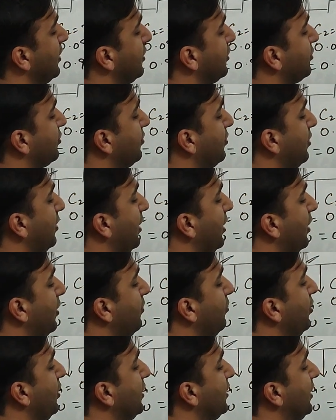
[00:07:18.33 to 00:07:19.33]
So
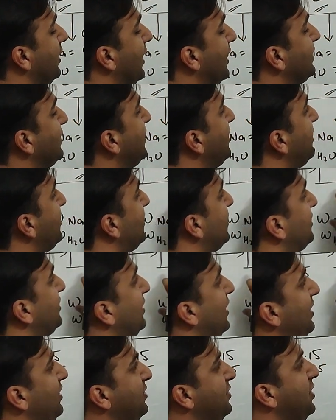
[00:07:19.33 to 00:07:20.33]
accumulation, as it is a
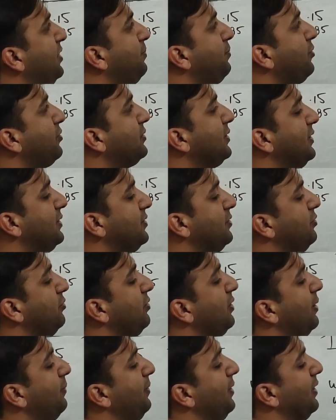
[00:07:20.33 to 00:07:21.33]
steady state process, no
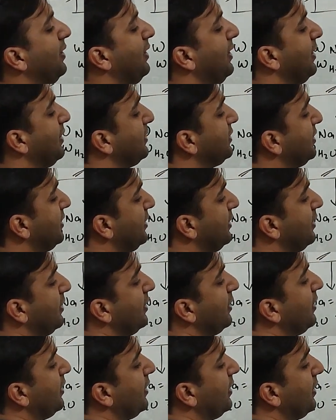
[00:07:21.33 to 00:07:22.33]
chemical reaction,
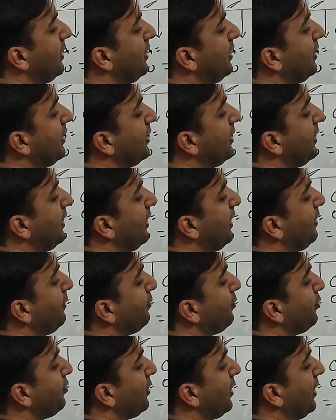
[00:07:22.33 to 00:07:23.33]

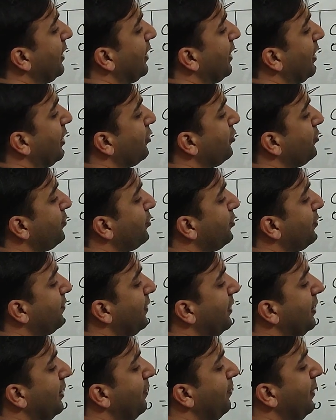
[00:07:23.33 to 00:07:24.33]
input and output
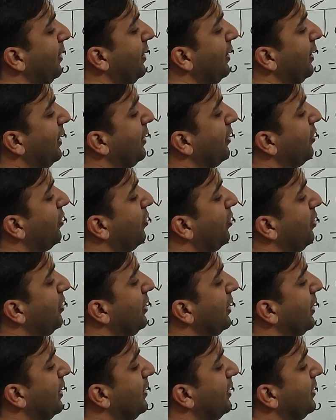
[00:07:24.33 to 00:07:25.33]
will remain and all
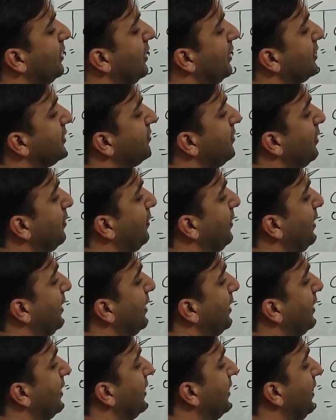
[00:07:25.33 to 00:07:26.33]
the other things will
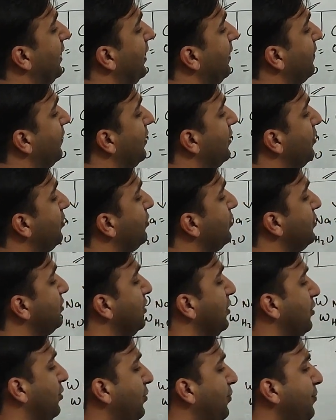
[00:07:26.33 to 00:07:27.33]
be equal to
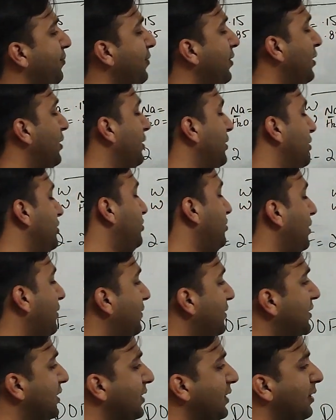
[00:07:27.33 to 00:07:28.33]
0. So
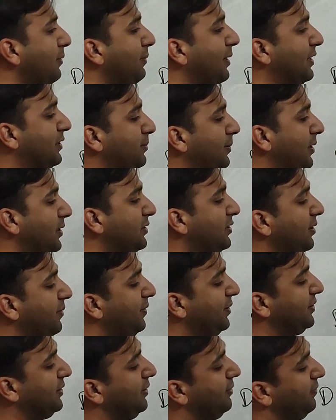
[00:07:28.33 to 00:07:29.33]
our general mass balance
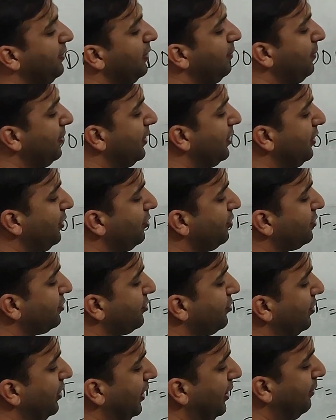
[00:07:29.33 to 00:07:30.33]
equation will be reduced
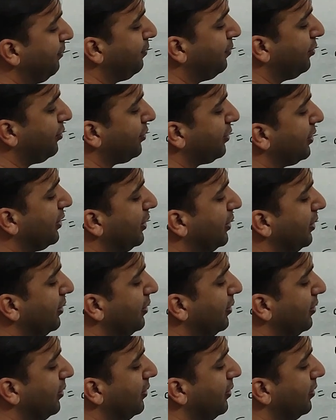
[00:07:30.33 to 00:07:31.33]
to input
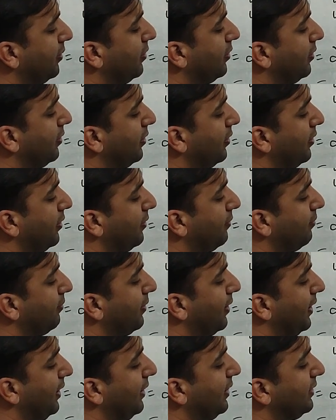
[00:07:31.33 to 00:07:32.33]

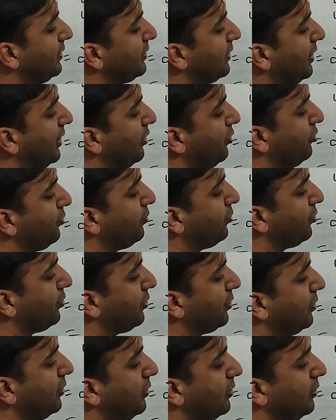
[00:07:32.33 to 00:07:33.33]
minus output.